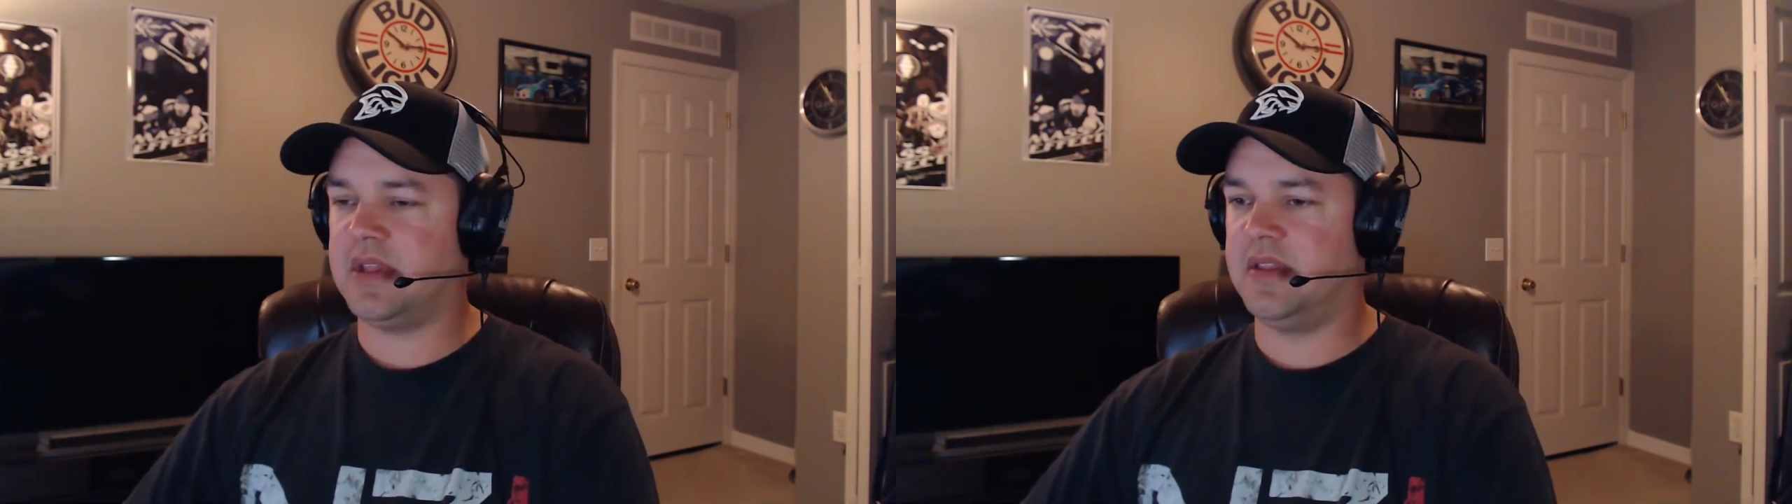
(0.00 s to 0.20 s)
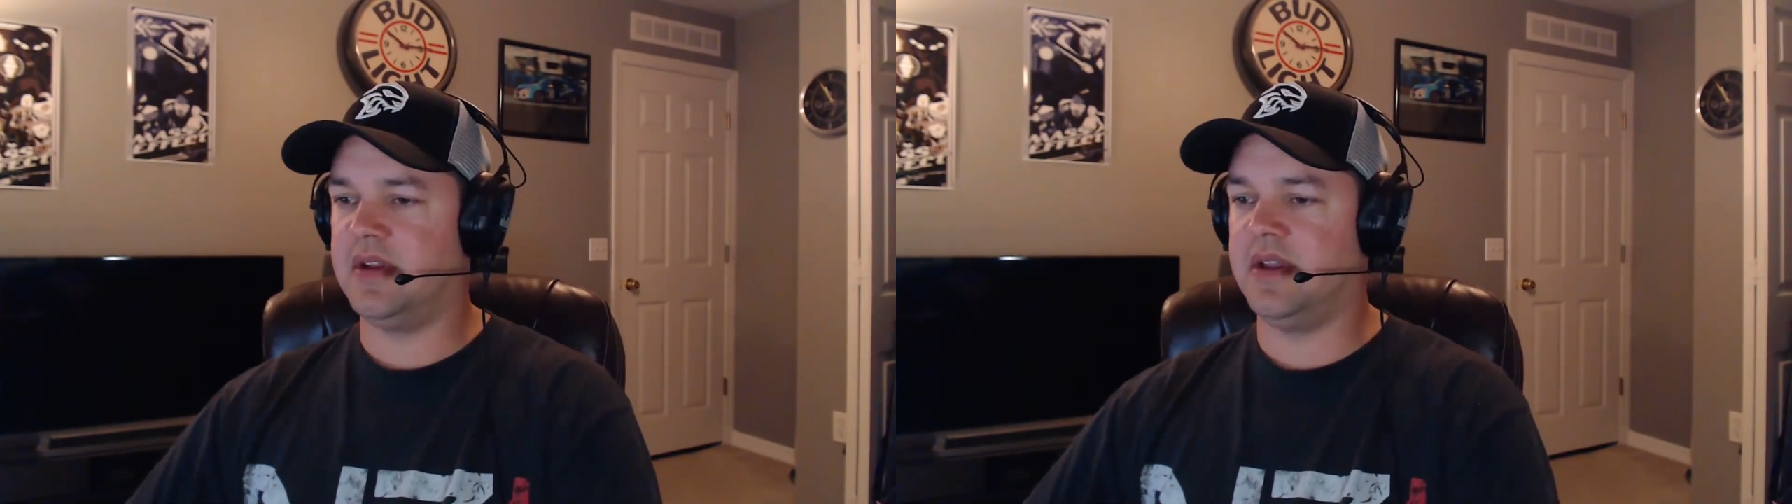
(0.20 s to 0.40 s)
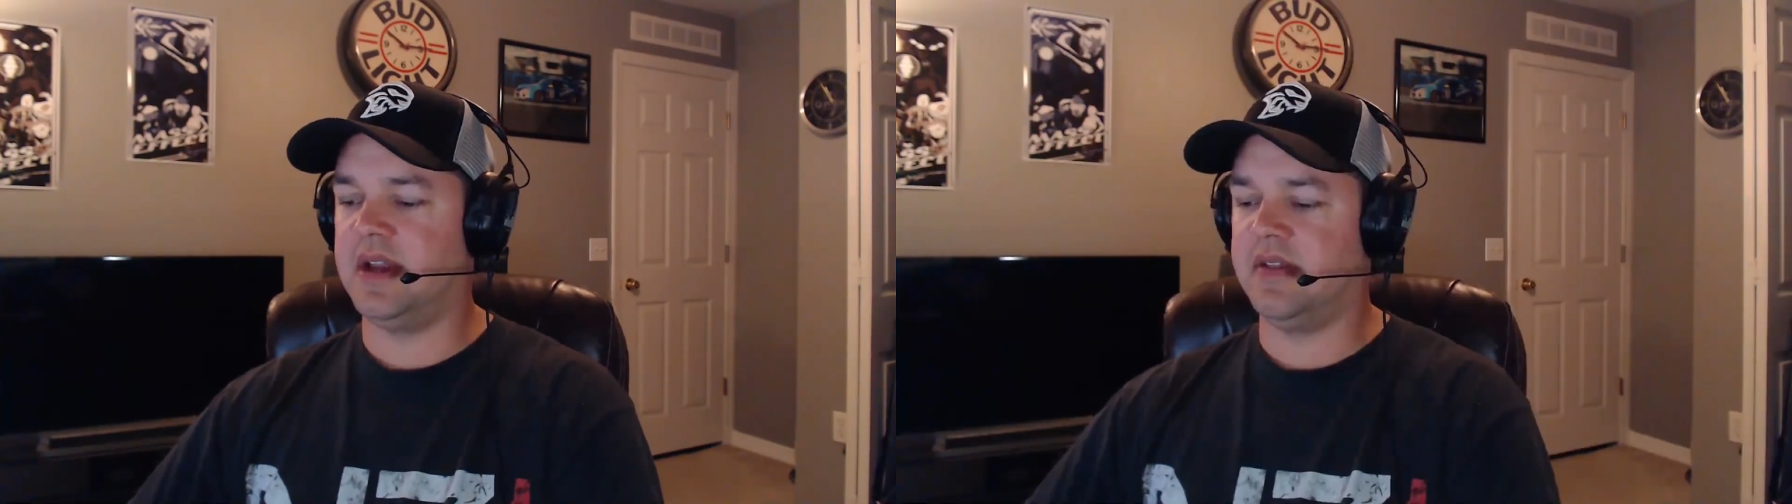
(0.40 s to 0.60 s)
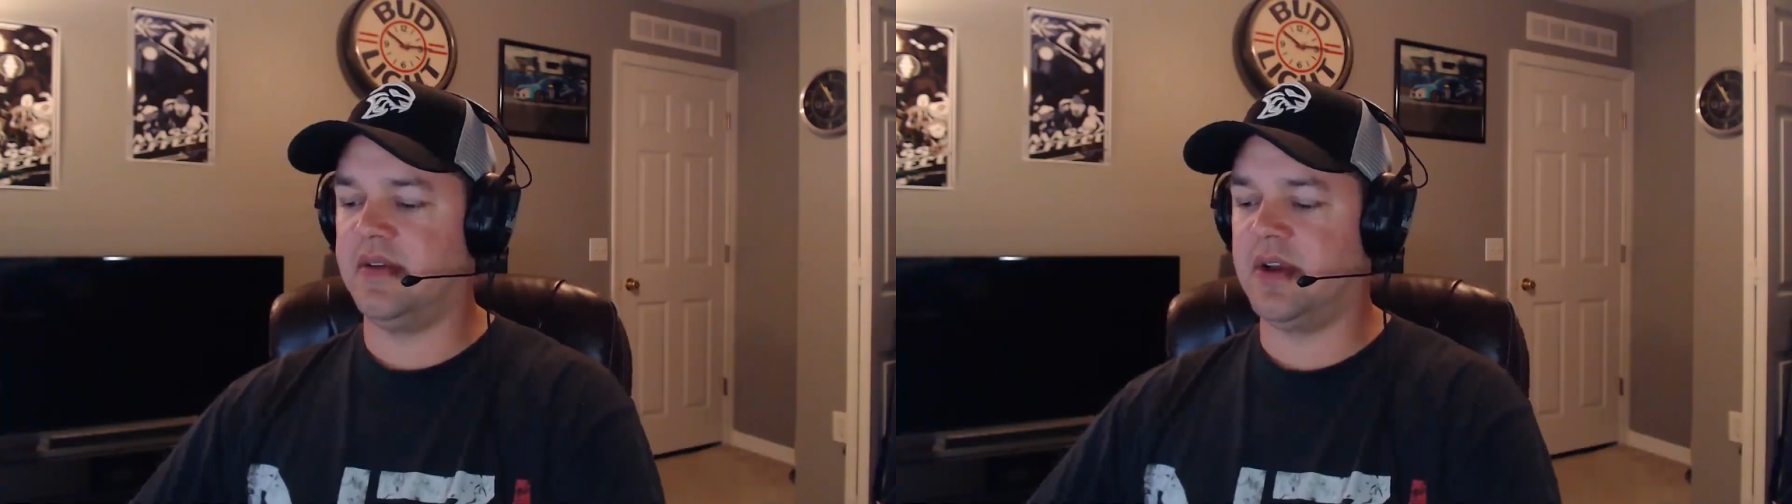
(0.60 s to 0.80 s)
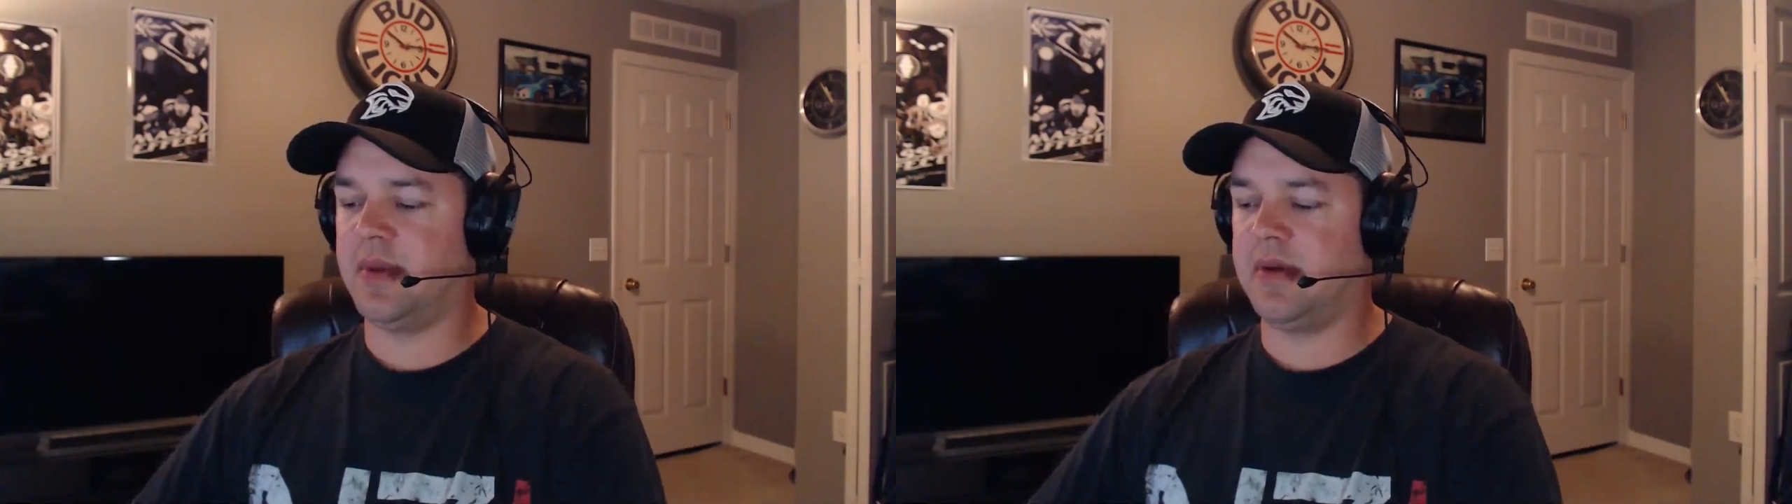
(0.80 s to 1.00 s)

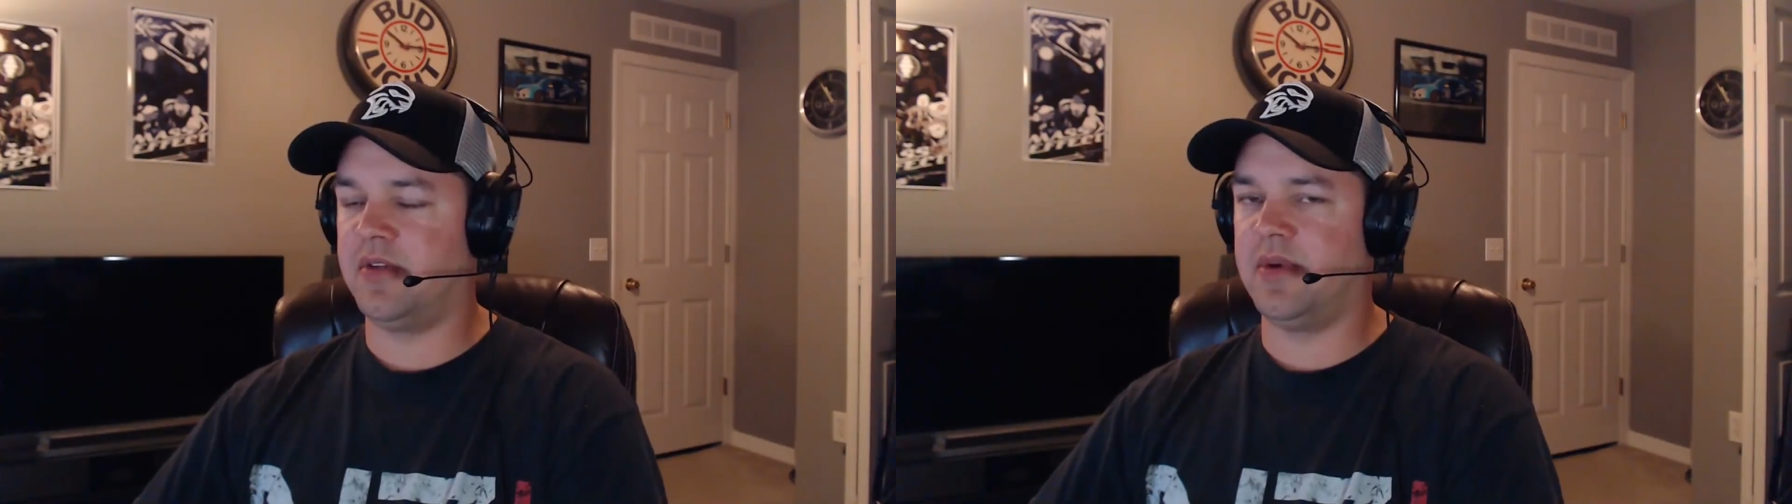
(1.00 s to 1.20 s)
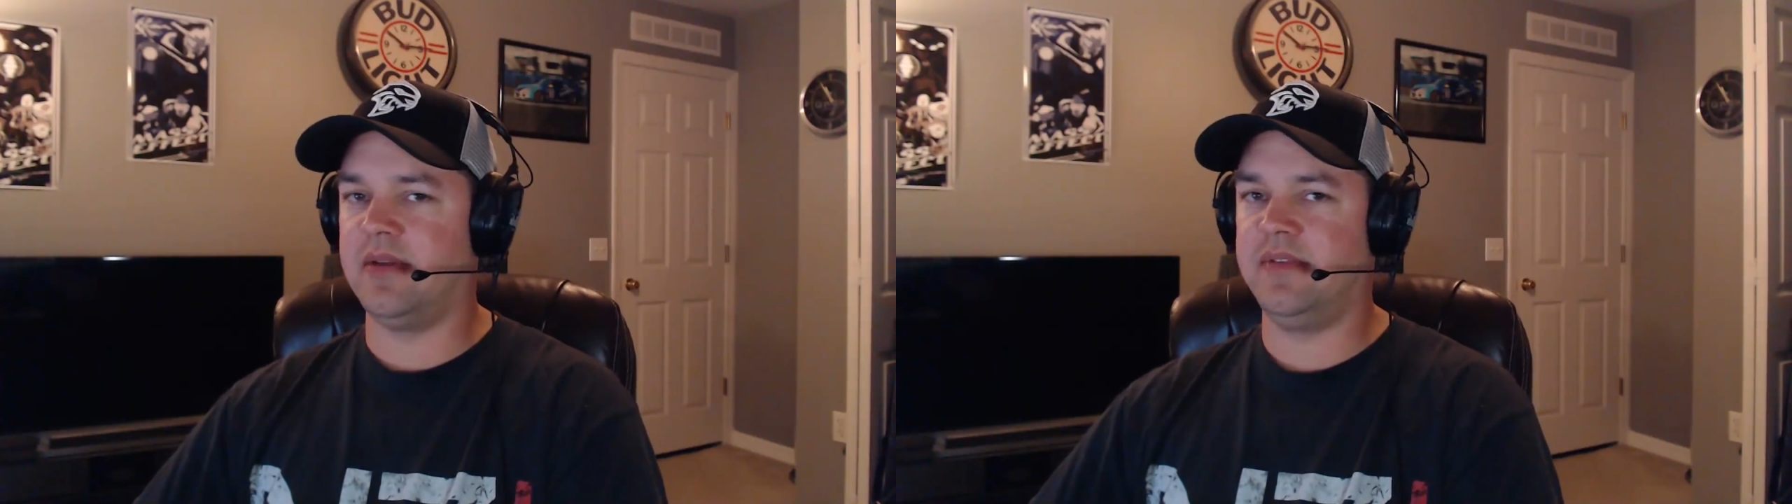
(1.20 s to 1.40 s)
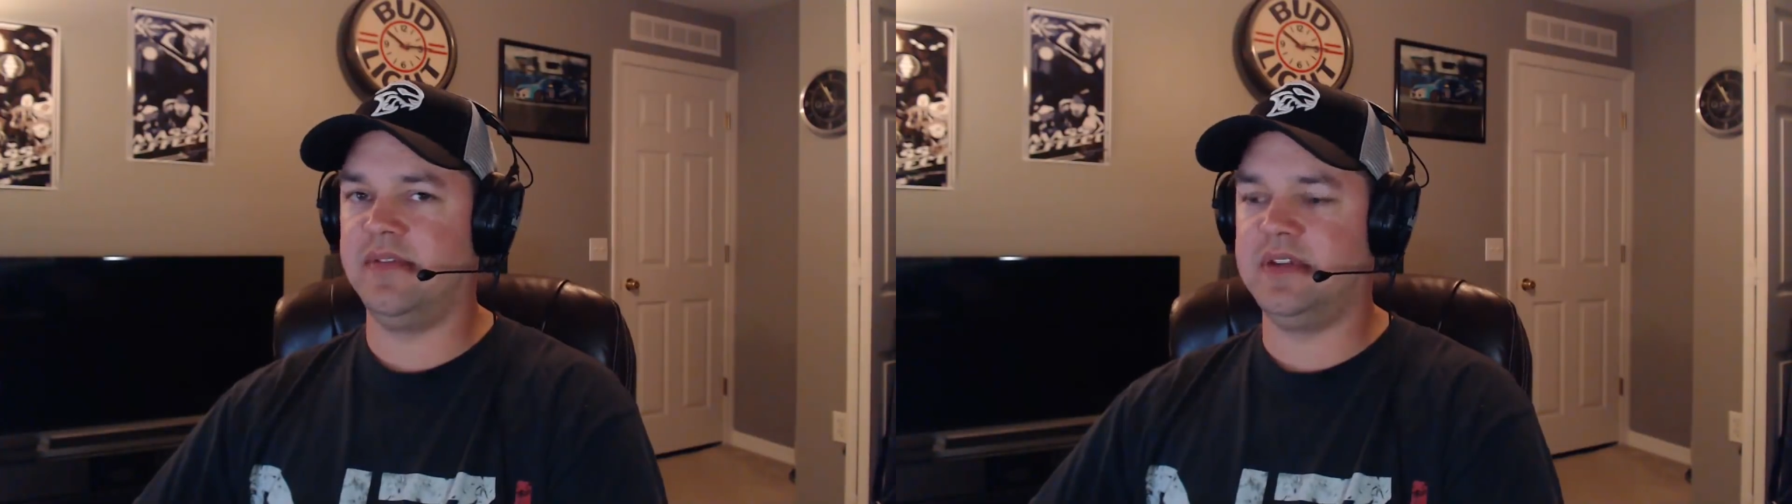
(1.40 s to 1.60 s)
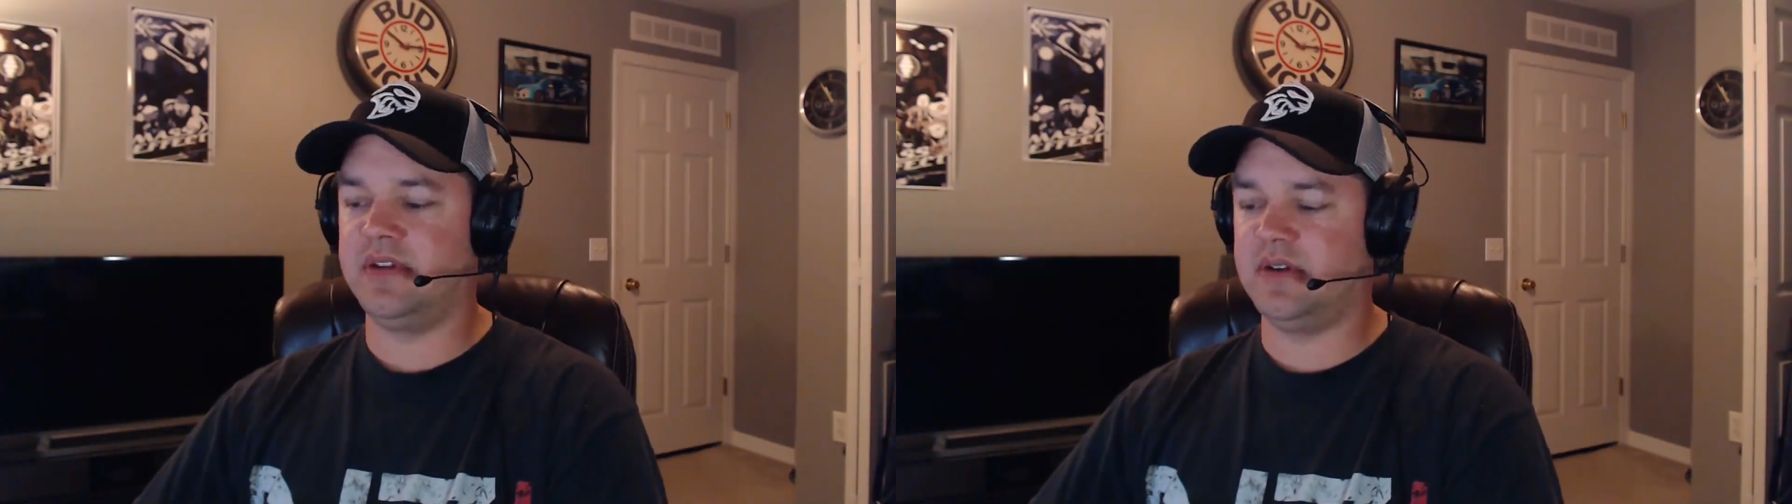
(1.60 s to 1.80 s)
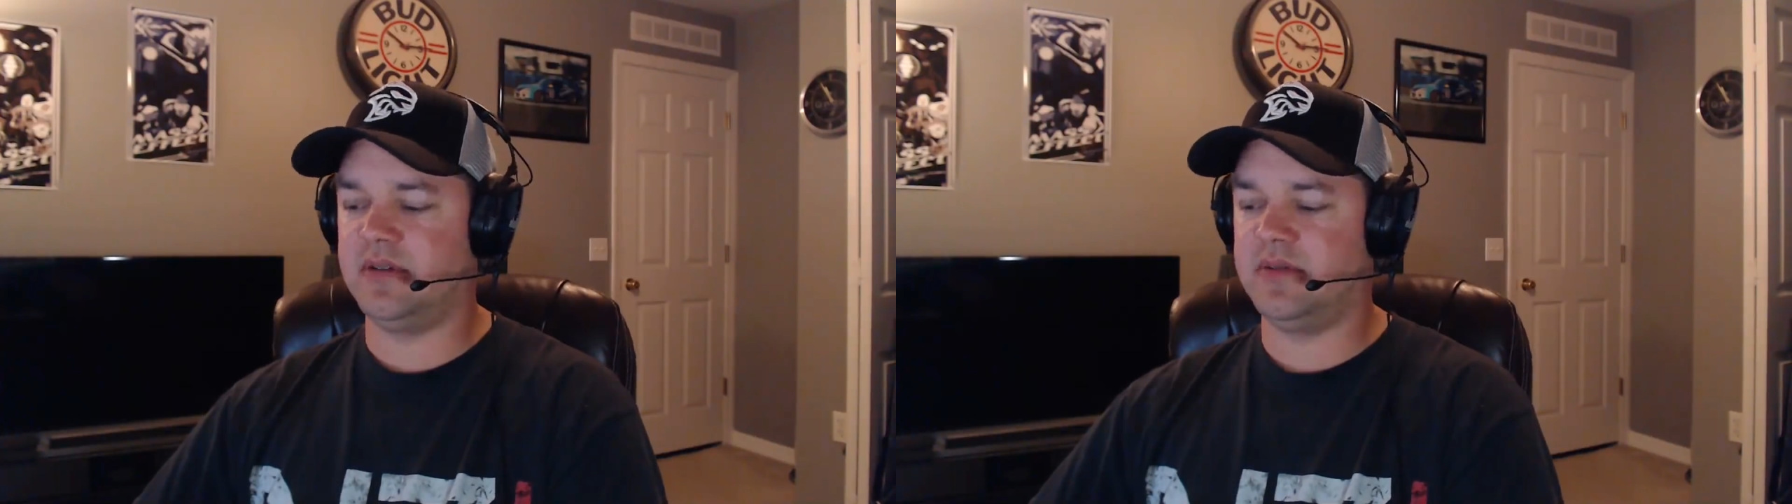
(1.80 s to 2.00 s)
They're coming out with a Ram
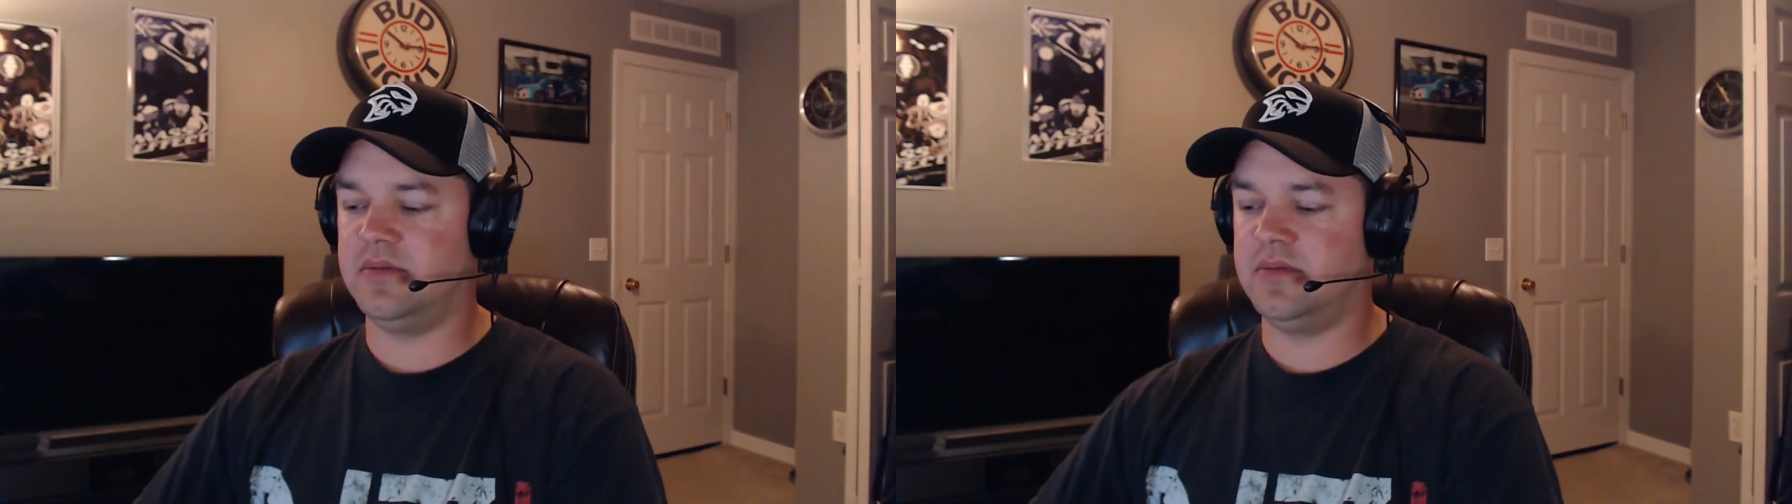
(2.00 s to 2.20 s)
1500